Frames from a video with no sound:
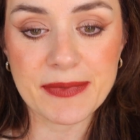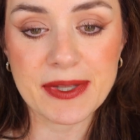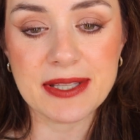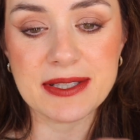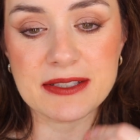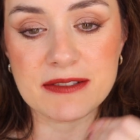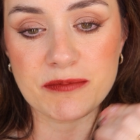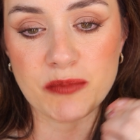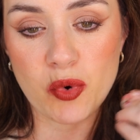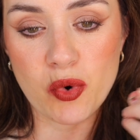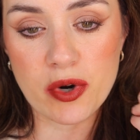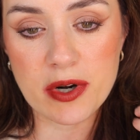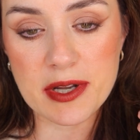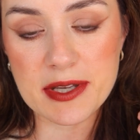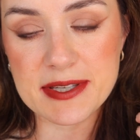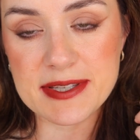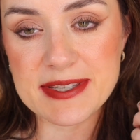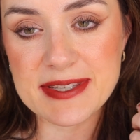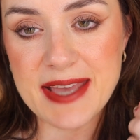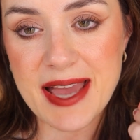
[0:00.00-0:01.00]
It's more
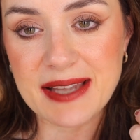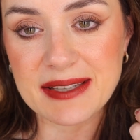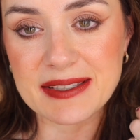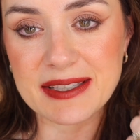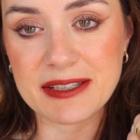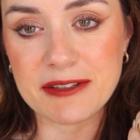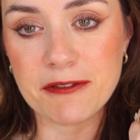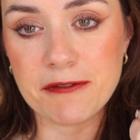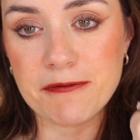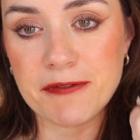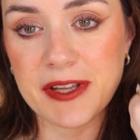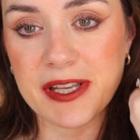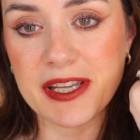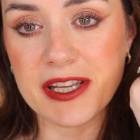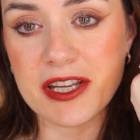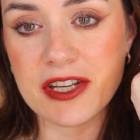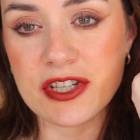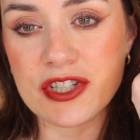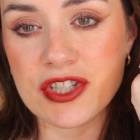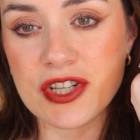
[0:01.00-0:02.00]
satin
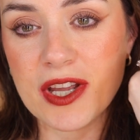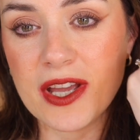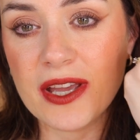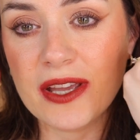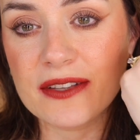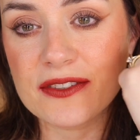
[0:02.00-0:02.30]
finish.